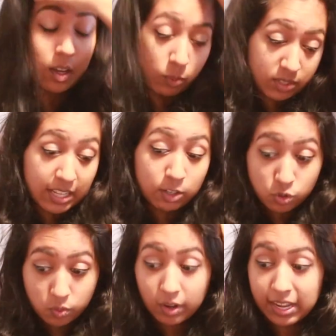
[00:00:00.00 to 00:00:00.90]
was then
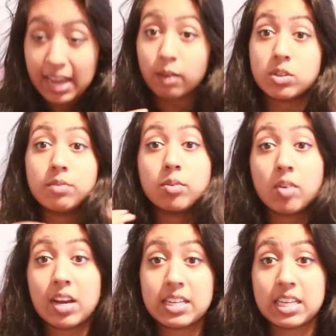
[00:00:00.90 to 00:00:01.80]
try out a
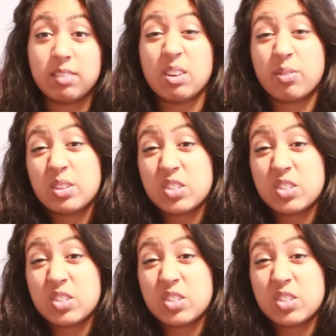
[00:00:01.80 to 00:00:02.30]
variety of different